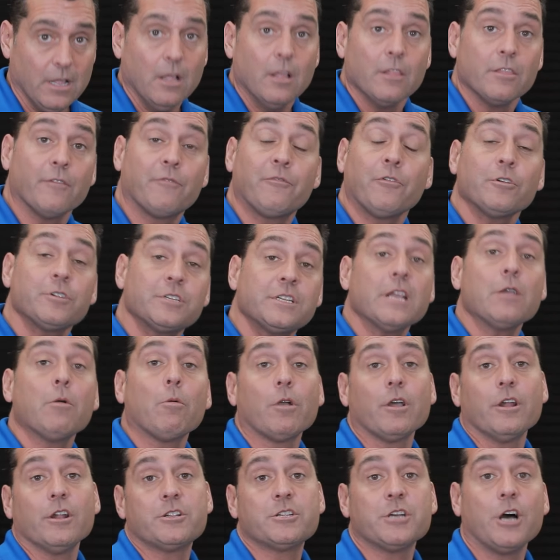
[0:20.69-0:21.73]
The first thing we're
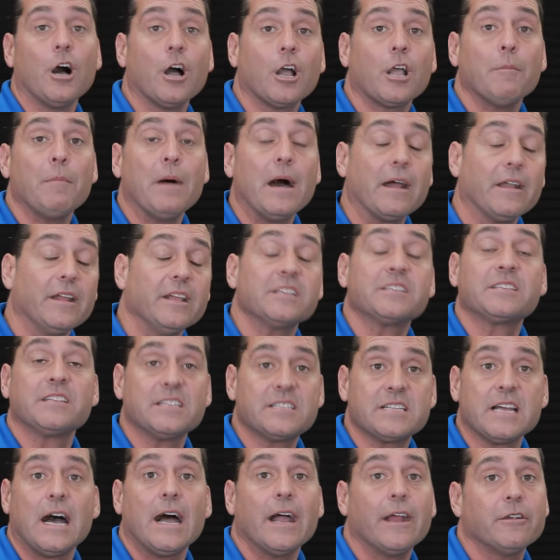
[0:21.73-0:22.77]
going to talk about is the
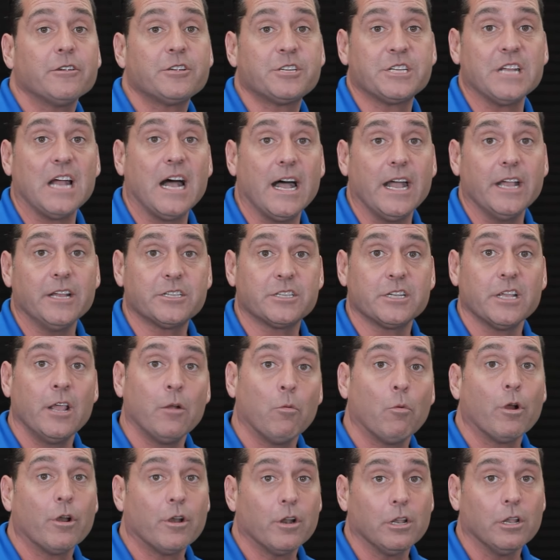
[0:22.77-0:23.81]
tire size and
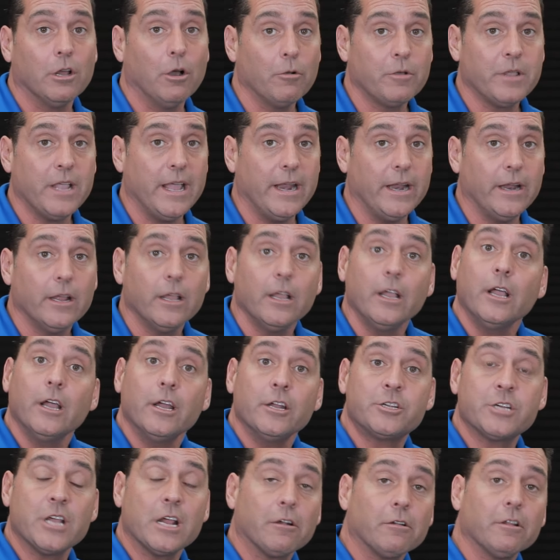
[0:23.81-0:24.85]
where to locate it.
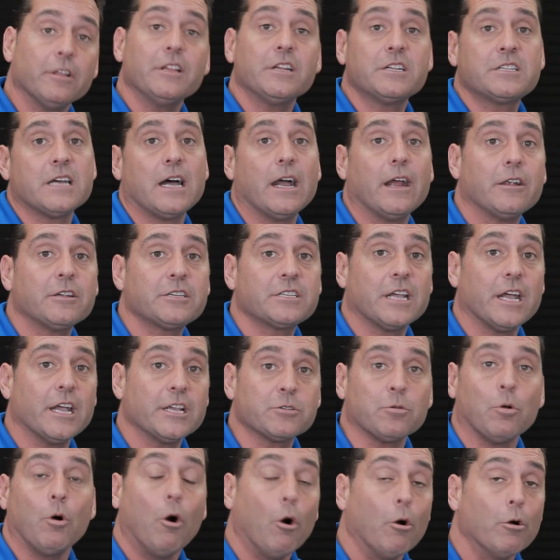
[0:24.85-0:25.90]
Generally, the tire size
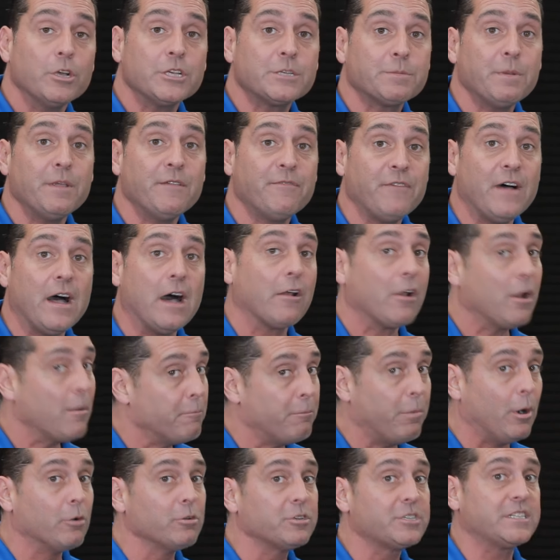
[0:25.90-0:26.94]
will always be found on
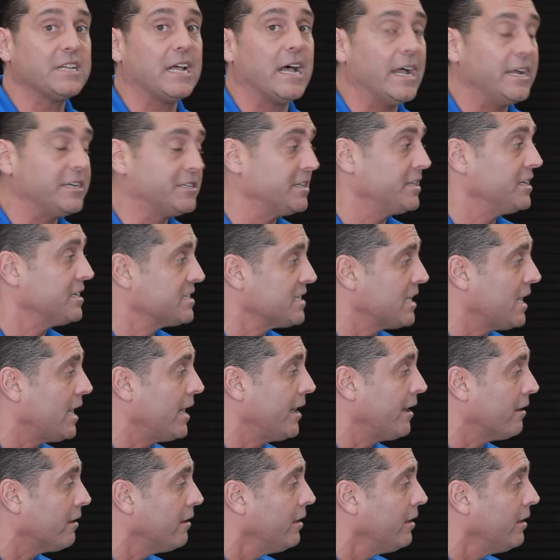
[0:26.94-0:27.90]
both sides of the tire.